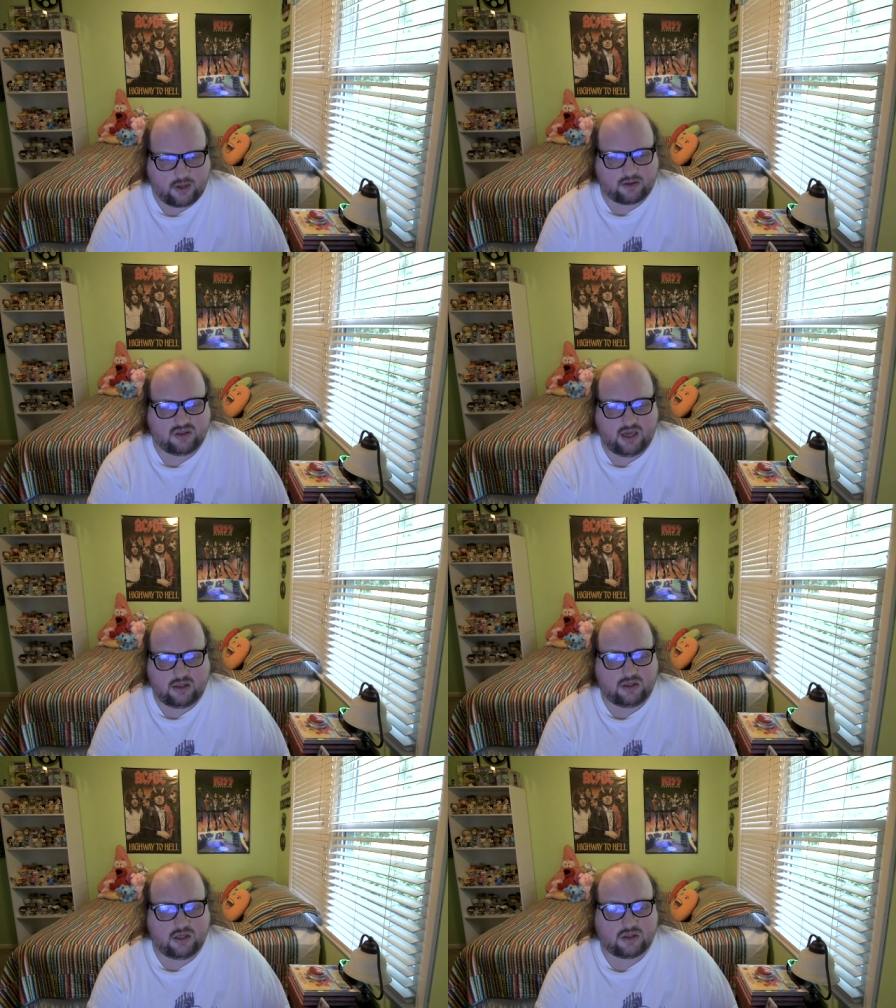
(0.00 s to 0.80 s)
I've
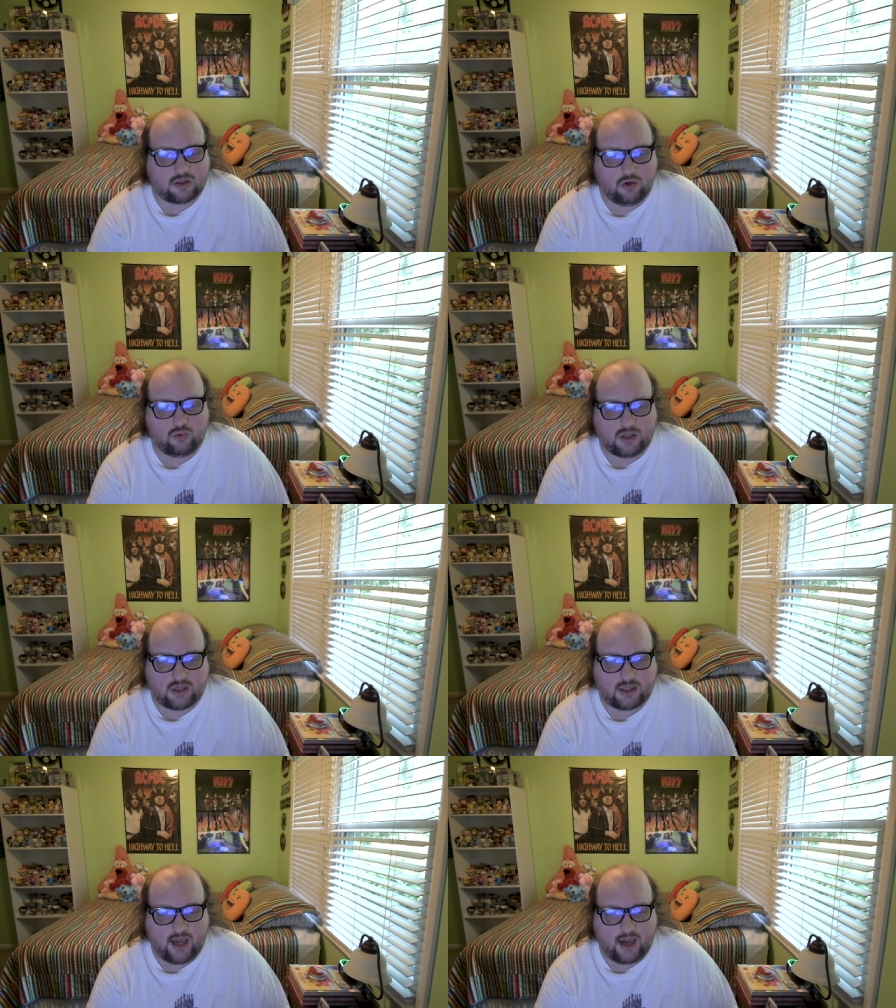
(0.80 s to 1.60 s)
seen since the two
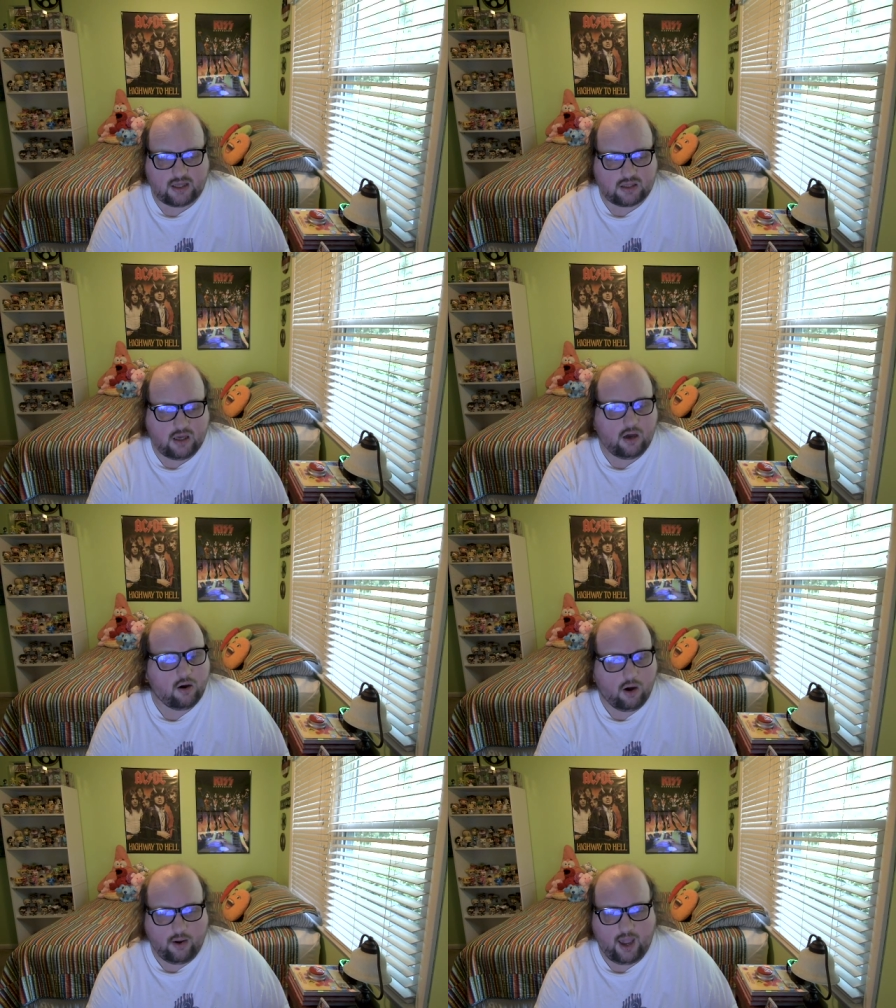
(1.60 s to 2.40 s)
Disney days.
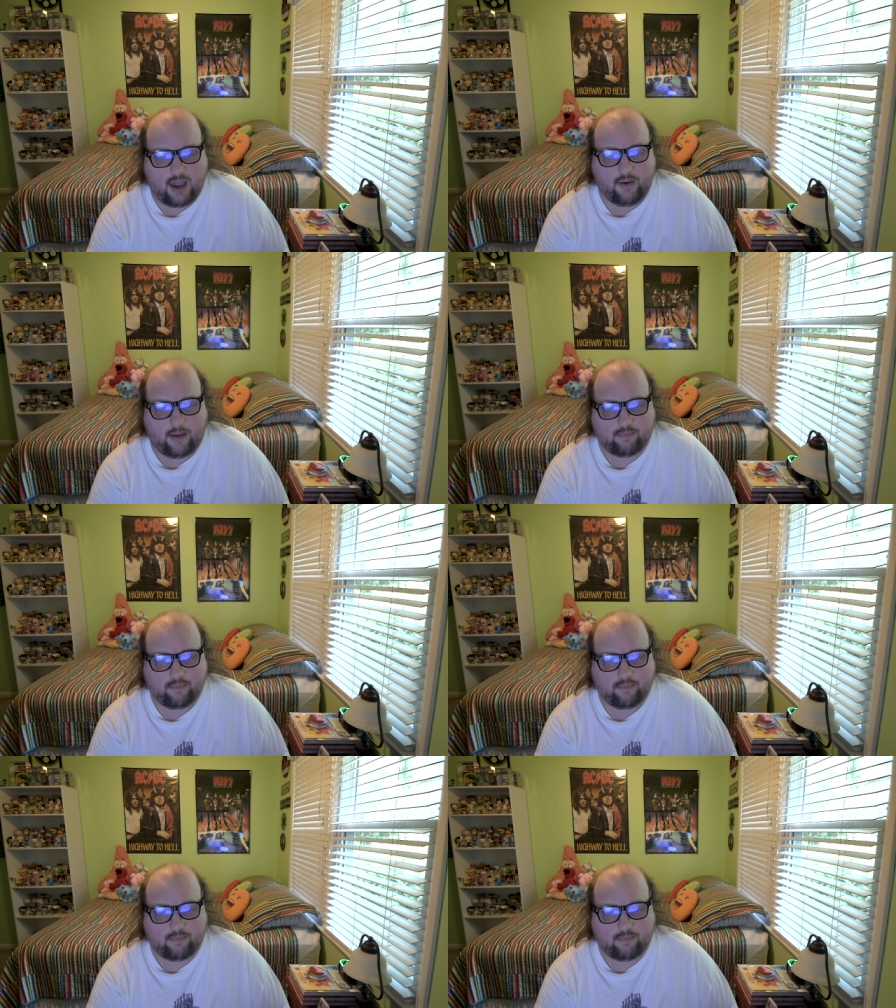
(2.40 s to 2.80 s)
Oh, anyway.